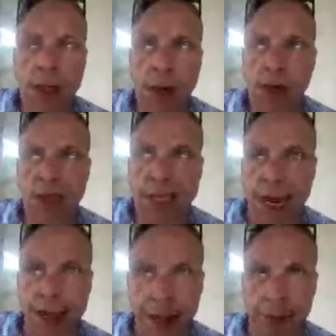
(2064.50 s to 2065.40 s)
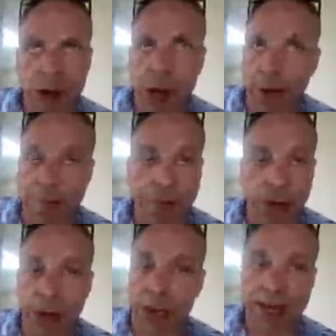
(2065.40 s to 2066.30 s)
on a state level, you got
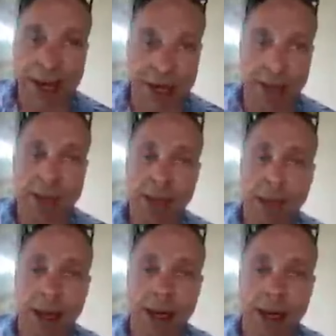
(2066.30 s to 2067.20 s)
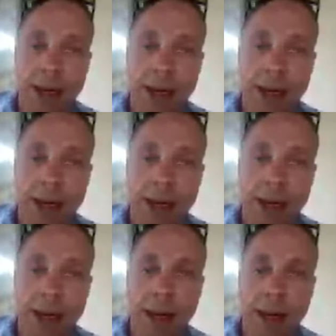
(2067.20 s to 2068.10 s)
fucking idiots. Like
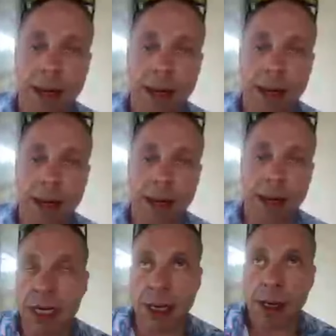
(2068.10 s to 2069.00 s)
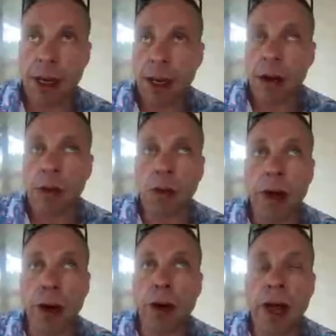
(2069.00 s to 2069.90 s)
here in Tennessee,
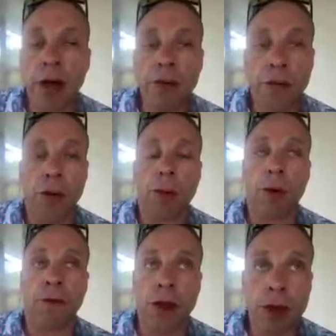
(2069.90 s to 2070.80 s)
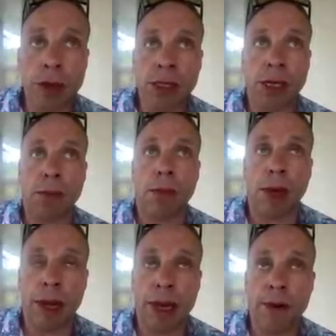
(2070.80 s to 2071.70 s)
we're known for refusing
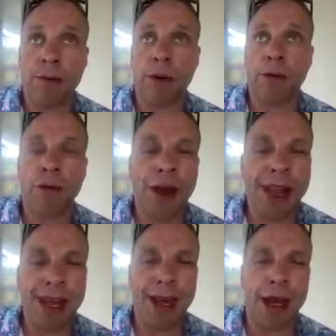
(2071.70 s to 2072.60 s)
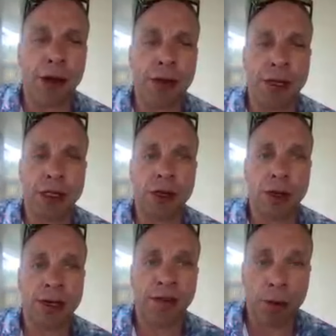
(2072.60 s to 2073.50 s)
money for fucking health
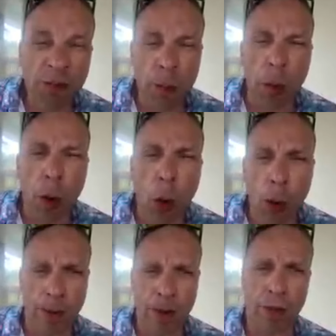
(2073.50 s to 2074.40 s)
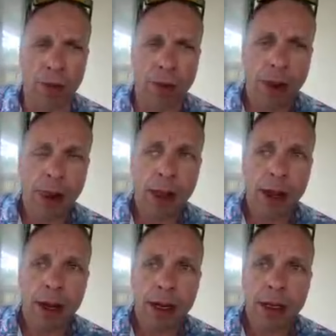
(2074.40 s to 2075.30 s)
insurance for poor people.
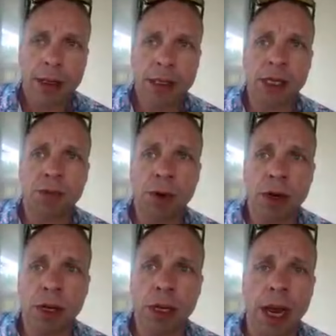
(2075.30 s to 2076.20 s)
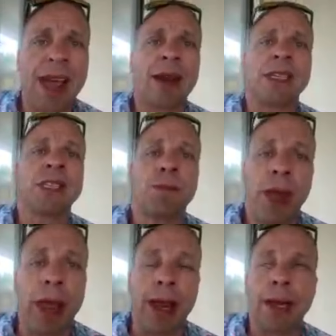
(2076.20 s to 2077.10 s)
Just because, out of
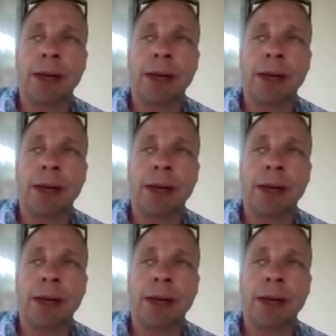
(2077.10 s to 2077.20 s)
spite.